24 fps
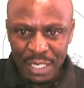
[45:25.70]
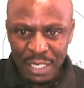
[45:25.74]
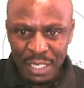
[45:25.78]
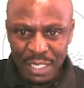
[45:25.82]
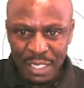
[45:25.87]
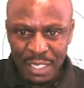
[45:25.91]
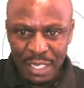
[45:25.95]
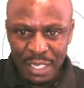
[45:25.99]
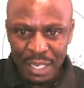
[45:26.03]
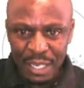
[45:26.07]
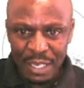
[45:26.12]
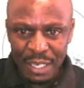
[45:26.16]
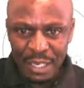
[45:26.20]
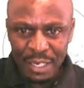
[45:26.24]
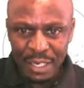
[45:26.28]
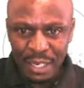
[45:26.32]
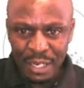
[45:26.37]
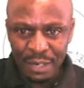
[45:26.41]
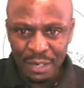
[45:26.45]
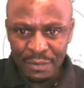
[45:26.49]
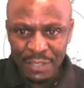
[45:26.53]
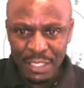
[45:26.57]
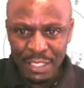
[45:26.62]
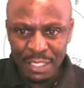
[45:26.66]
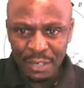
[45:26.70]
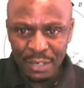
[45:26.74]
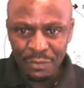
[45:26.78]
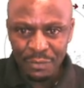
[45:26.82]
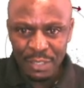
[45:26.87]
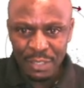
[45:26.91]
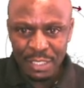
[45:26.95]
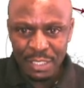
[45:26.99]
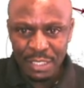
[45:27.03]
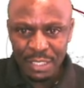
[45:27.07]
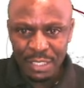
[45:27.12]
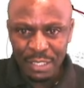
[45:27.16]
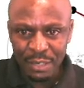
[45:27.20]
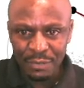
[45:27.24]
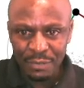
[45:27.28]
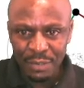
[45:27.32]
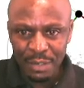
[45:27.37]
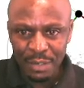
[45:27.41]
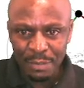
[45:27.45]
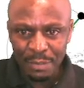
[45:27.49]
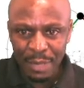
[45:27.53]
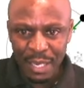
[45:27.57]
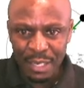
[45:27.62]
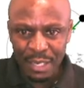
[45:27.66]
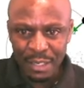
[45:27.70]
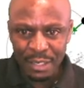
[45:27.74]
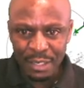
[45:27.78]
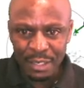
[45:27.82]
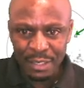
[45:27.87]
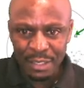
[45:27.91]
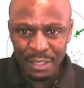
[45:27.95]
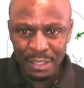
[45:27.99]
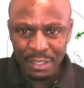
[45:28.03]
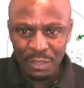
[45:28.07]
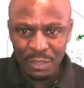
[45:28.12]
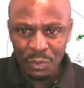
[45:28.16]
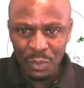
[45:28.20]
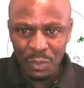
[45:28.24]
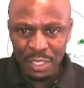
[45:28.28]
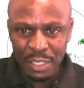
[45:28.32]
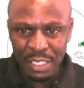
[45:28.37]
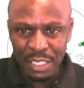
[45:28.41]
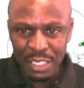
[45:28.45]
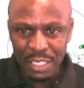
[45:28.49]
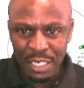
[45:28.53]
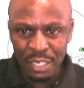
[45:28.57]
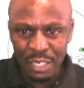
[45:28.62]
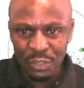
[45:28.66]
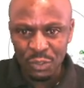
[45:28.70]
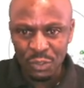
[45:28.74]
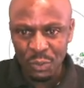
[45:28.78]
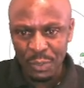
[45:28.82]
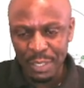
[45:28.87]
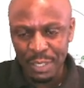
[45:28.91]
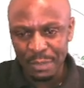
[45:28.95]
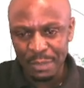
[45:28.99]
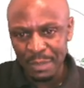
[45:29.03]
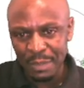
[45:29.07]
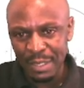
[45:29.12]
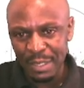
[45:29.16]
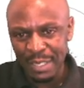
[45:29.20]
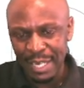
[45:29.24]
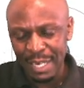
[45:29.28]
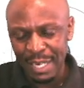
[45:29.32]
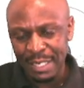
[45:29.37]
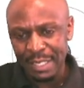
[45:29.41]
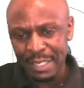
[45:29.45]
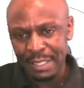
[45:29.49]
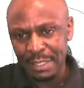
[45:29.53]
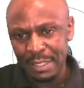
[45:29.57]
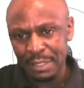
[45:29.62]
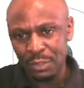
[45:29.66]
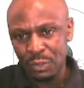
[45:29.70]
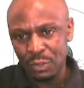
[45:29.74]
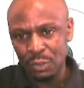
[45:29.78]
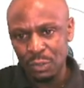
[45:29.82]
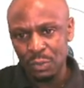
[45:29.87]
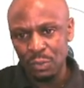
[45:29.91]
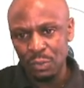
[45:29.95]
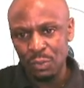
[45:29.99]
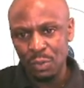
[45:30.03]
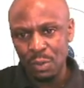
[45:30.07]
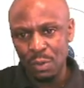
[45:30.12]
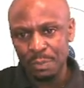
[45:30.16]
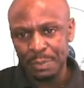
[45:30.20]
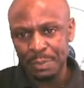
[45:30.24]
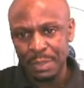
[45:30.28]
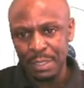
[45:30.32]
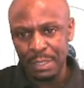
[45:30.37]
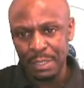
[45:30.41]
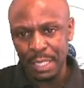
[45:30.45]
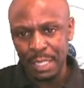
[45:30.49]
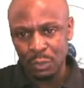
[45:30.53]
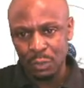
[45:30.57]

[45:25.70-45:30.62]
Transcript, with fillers: here, the gravitational force is given by this equation here. Sorry, that 2, oops, that